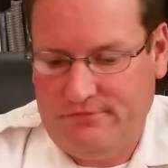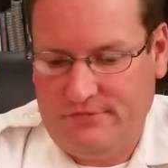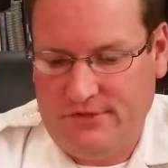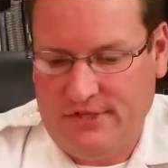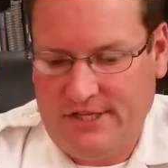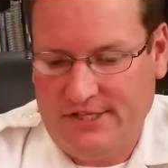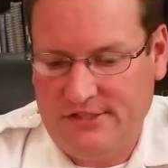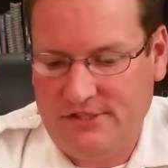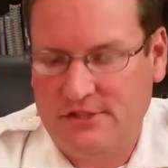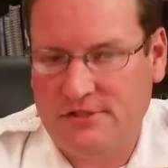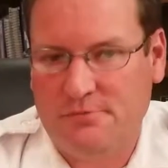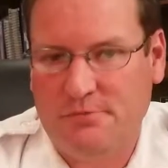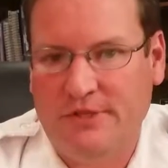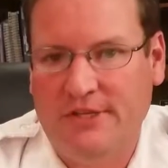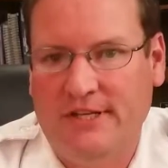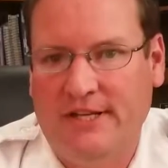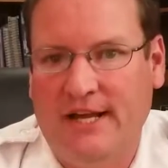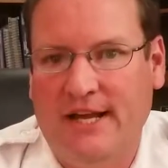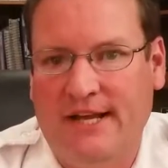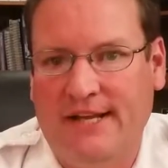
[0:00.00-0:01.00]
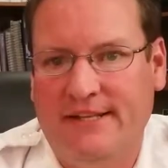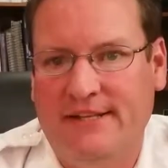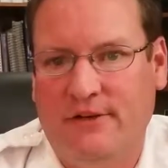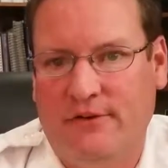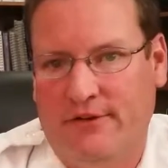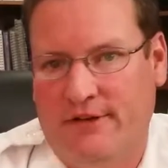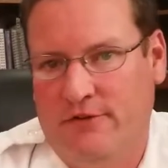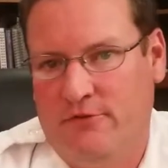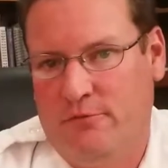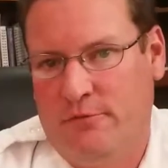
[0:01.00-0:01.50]
not just be a guy
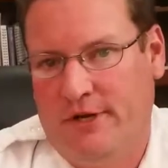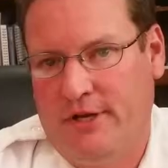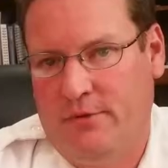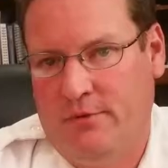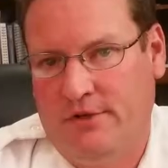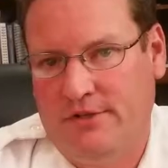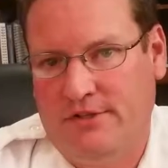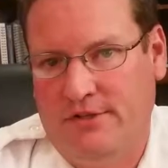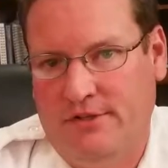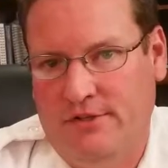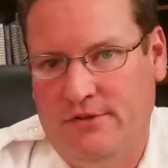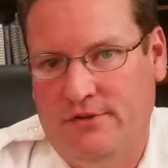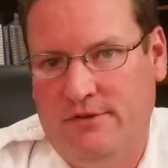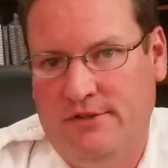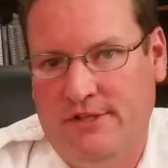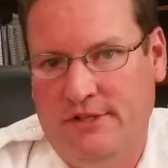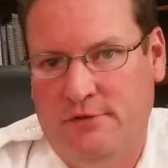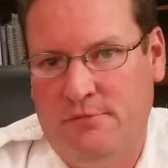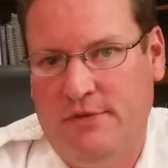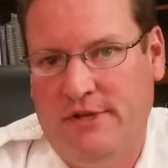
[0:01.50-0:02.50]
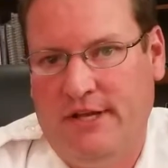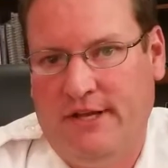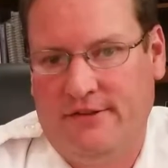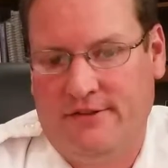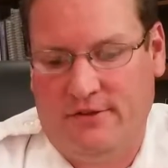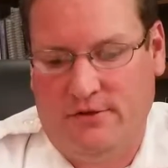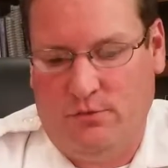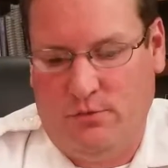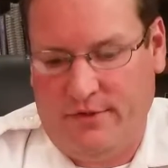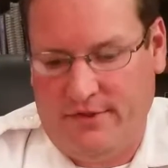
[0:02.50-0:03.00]
telling everybody what to do. You need to be
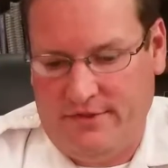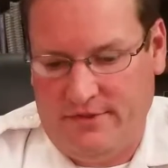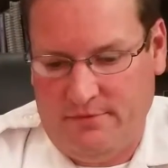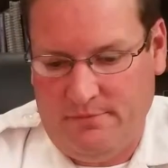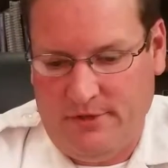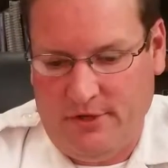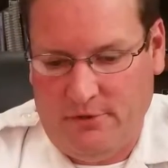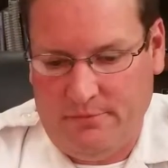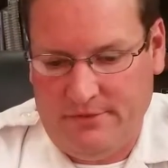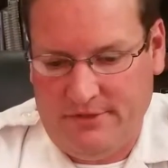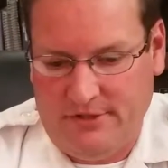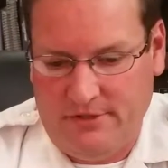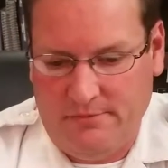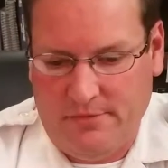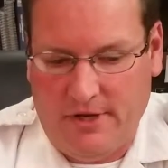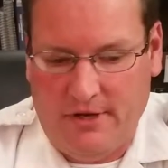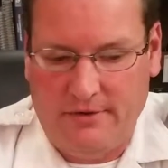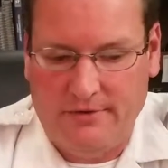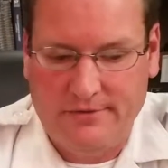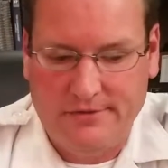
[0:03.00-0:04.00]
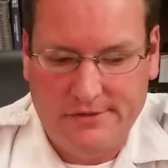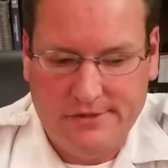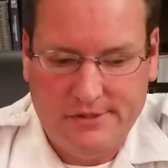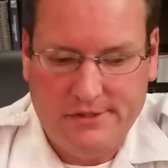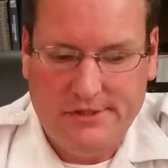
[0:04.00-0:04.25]
out there with them, helping them out.